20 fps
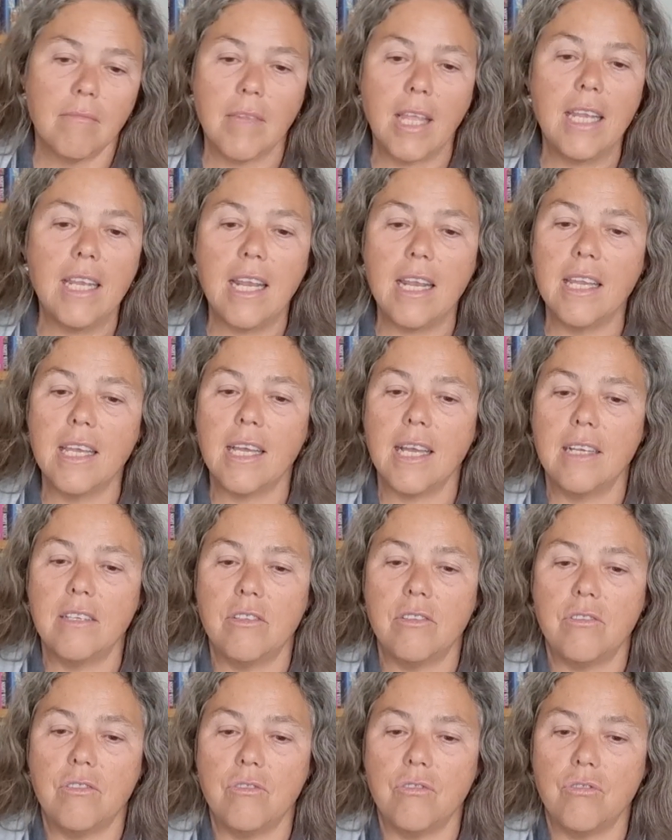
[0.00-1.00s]
In any case,
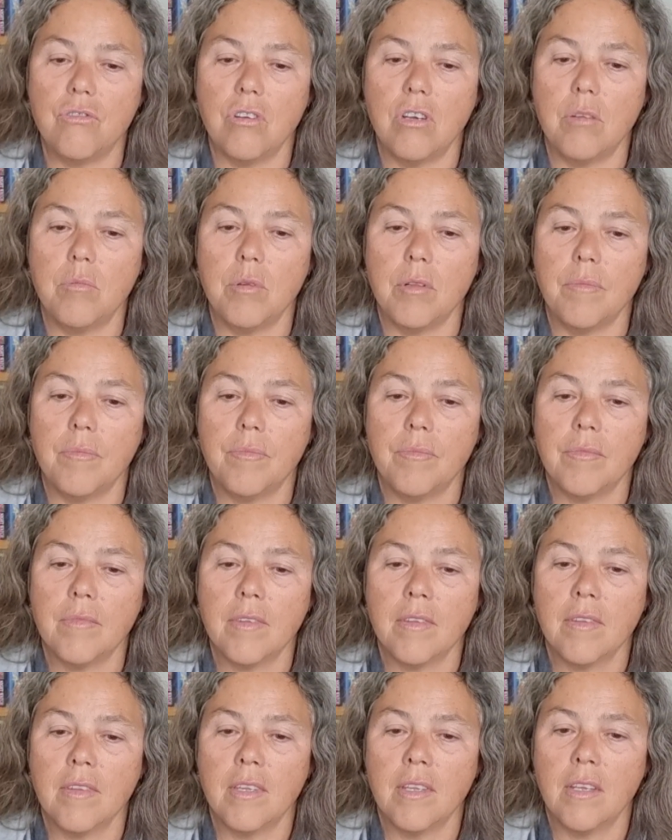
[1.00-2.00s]
it's enjoyable.
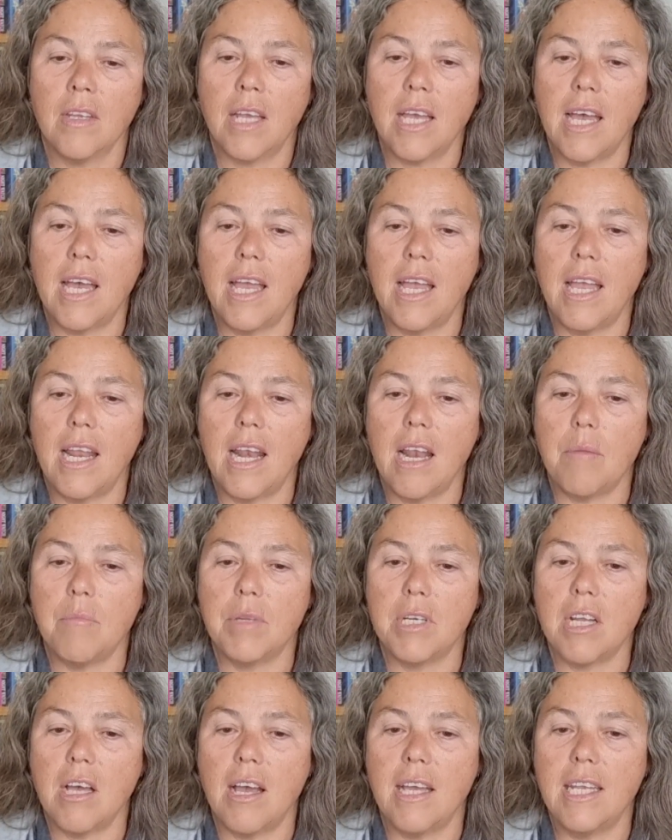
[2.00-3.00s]
Okay, number
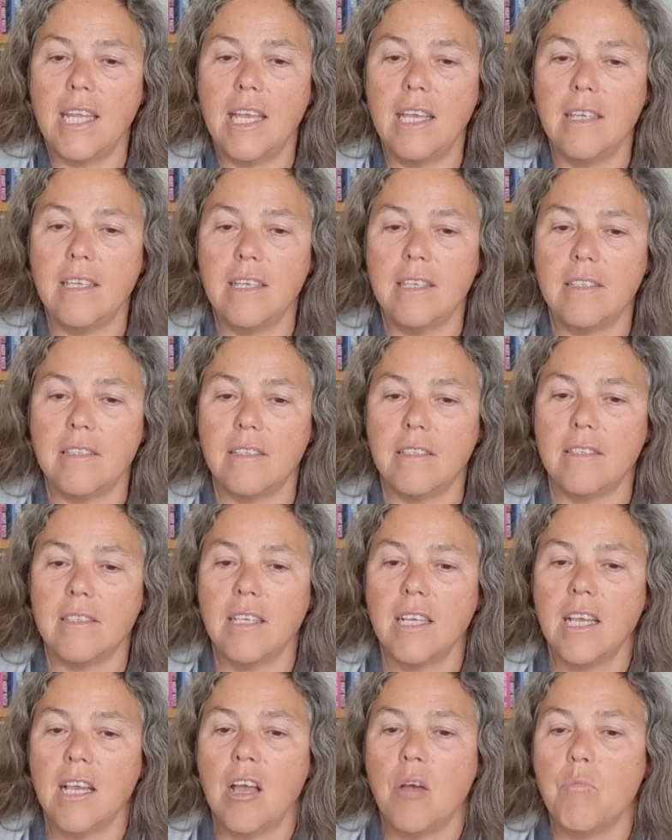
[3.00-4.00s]
9 is
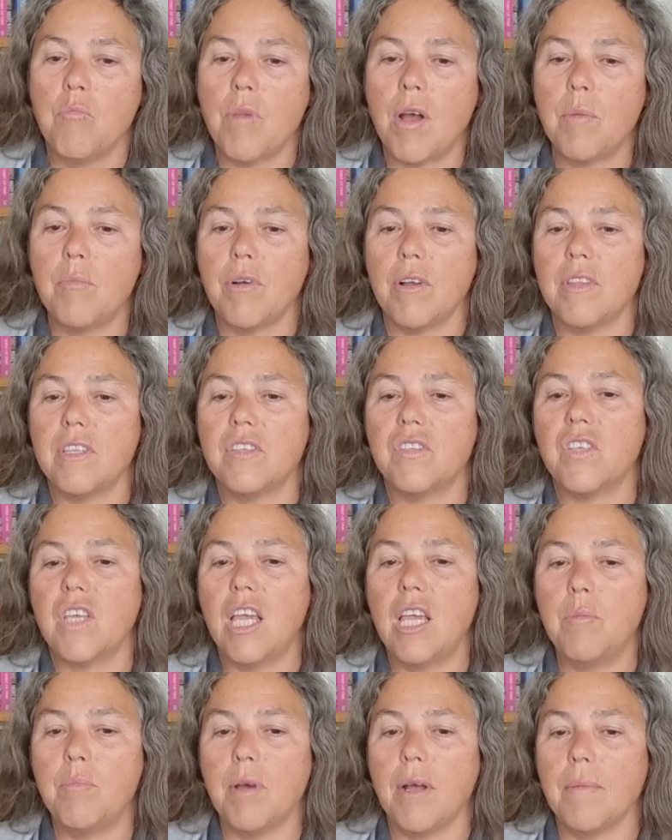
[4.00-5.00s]
My Brother's
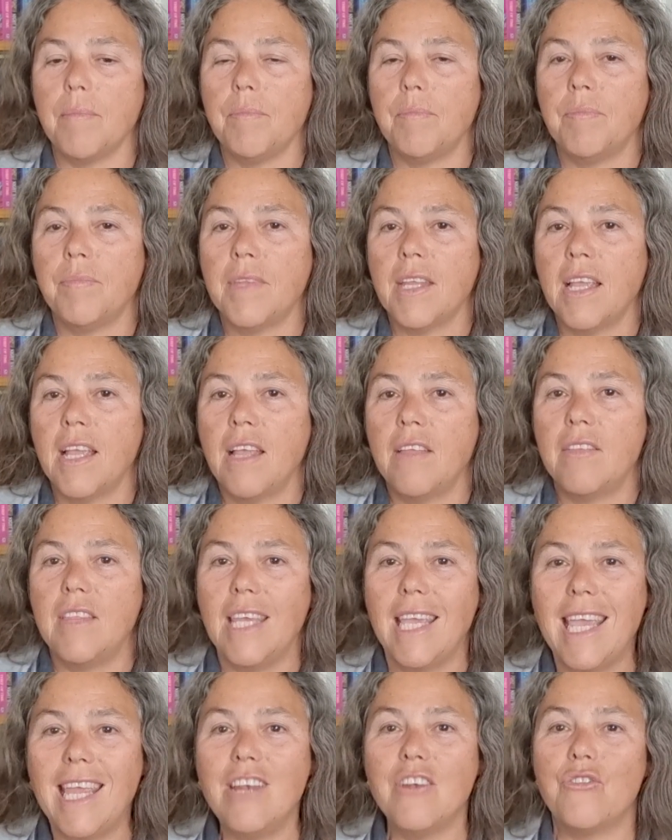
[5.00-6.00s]
Keeper.
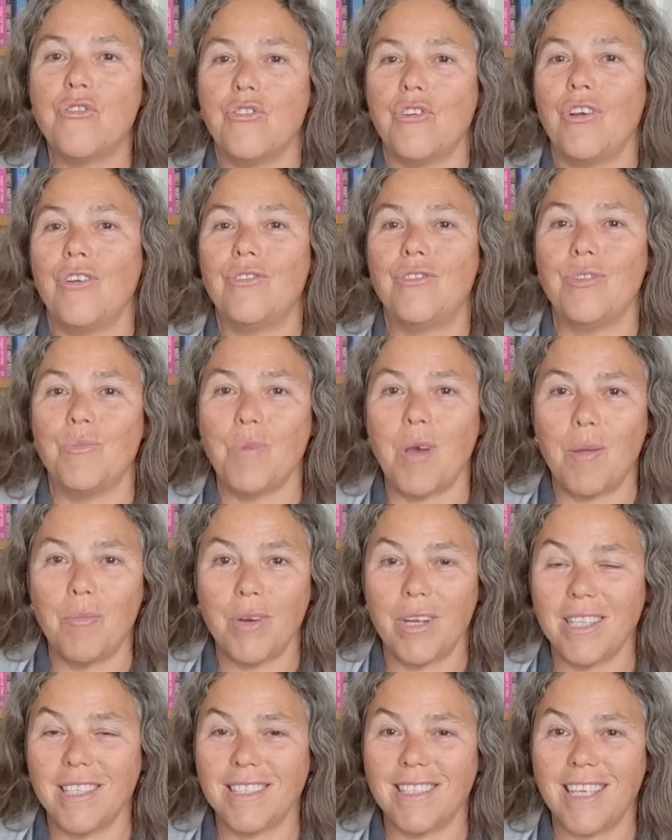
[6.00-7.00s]
The intro to My
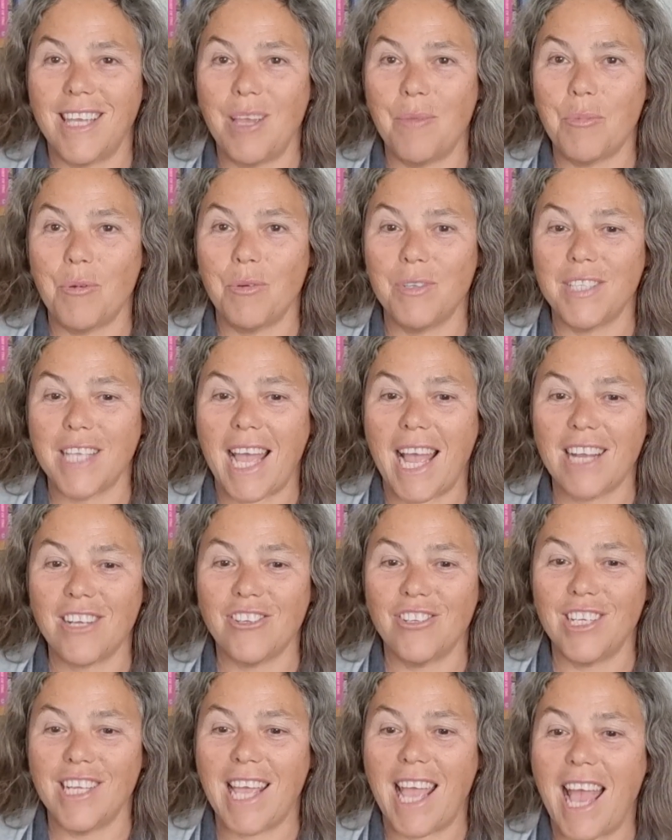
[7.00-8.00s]
Brother's Keeper was
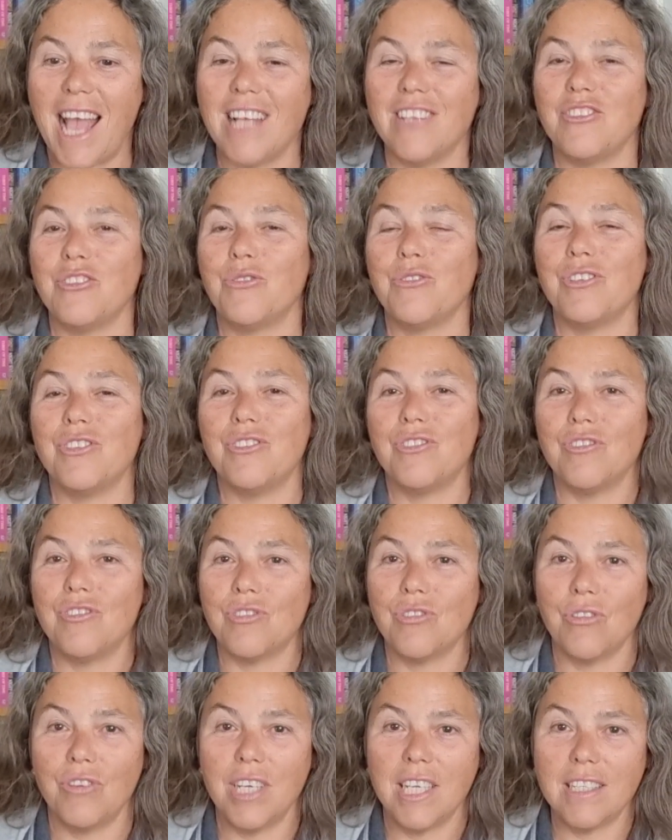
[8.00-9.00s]
actually as good as the
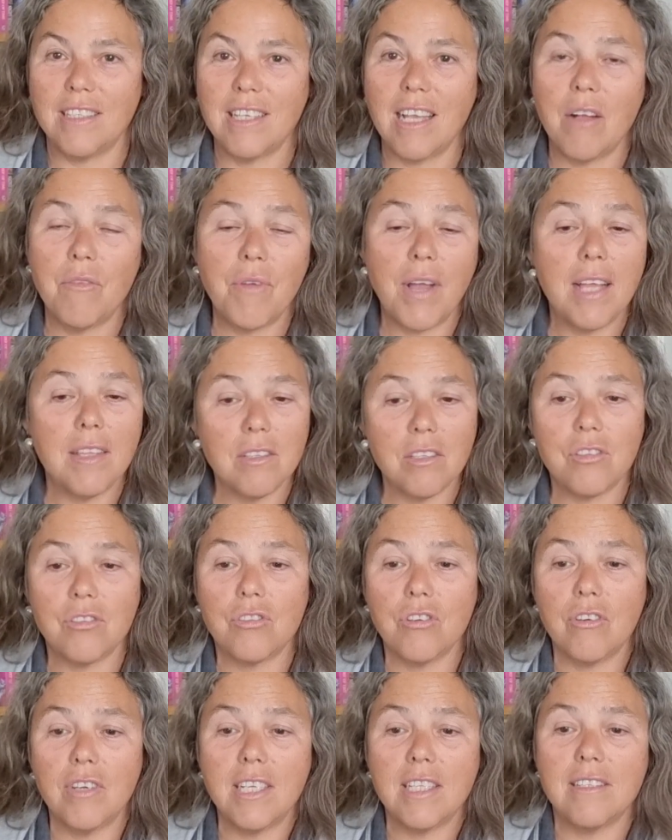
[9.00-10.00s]
story itself, and the
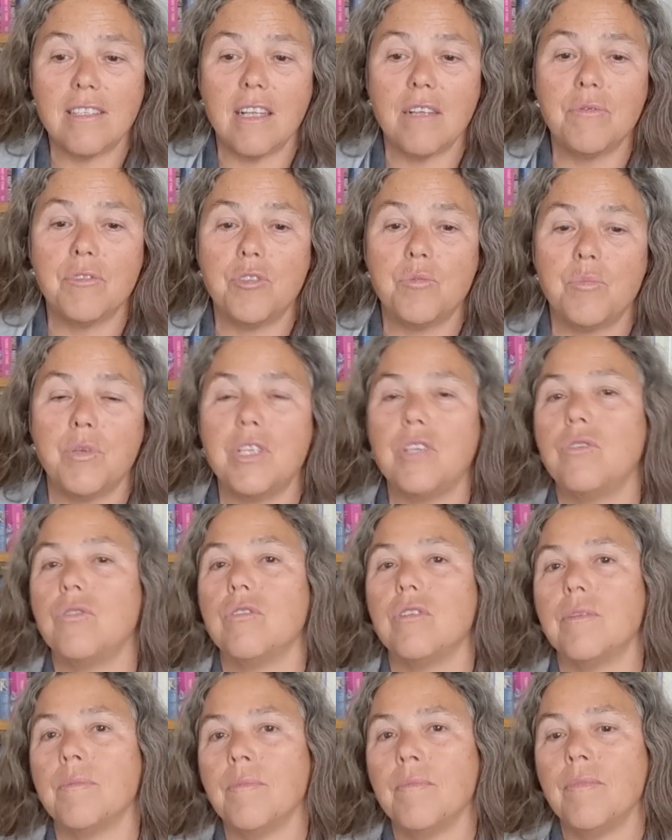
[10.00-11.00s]
story itself is pretty
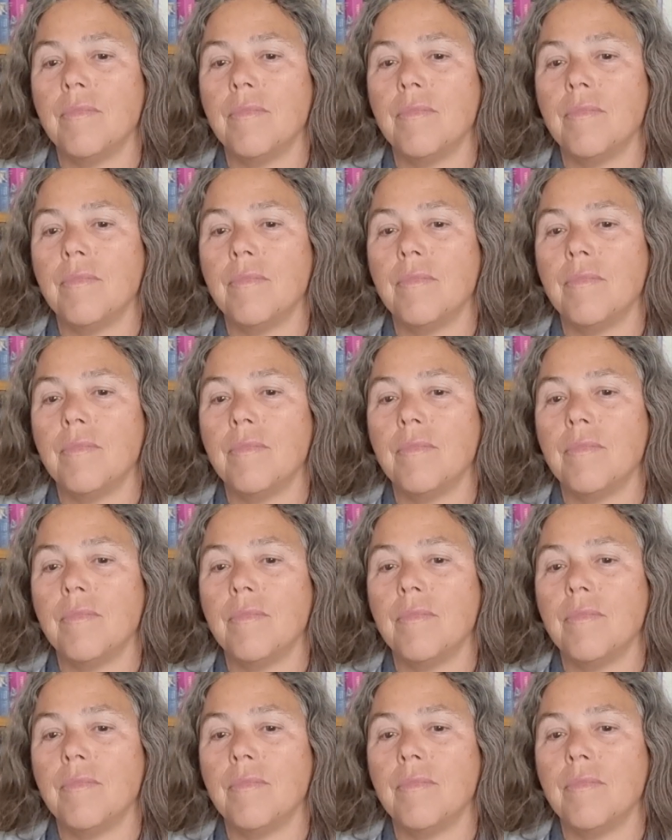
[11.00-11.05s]
good.